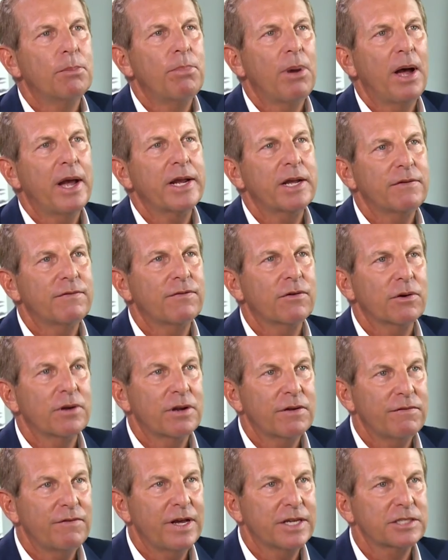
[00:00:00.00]
buying it for an
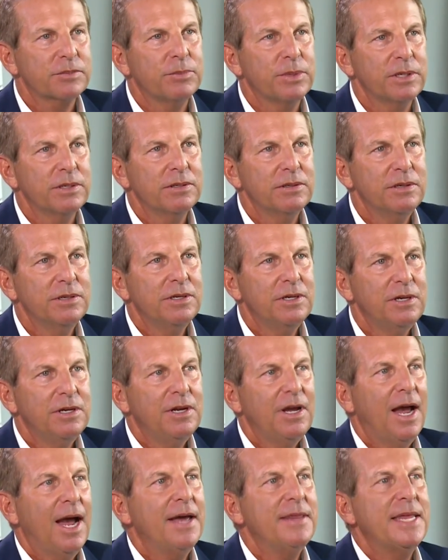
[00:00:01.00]
investment,
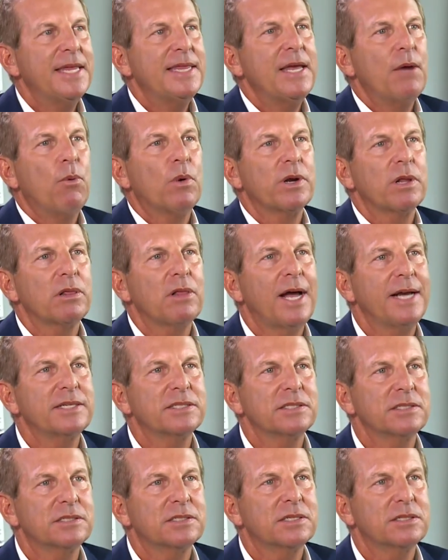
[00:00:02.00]
and then they want to
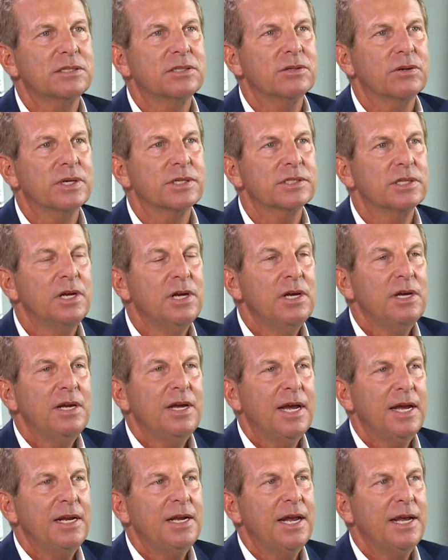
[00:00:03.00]
license it to us.
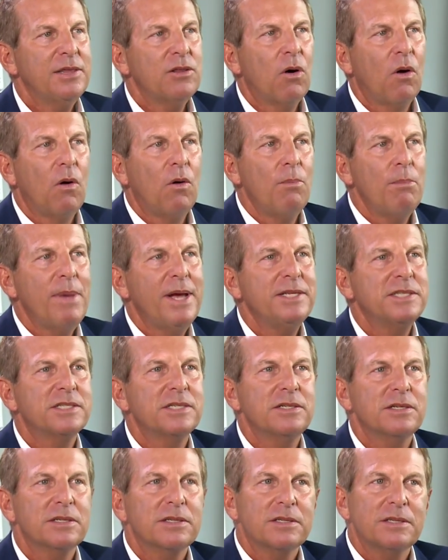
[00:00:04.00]
In the whole men's
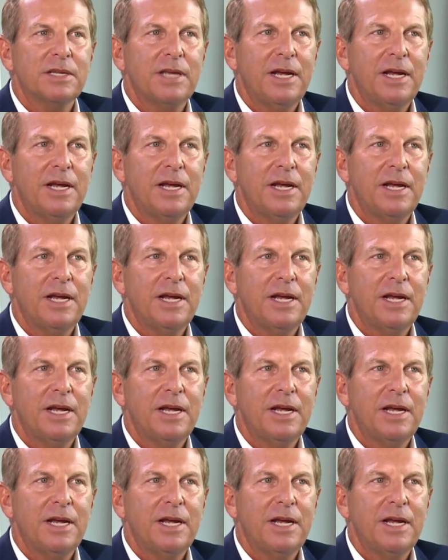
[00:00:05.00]
and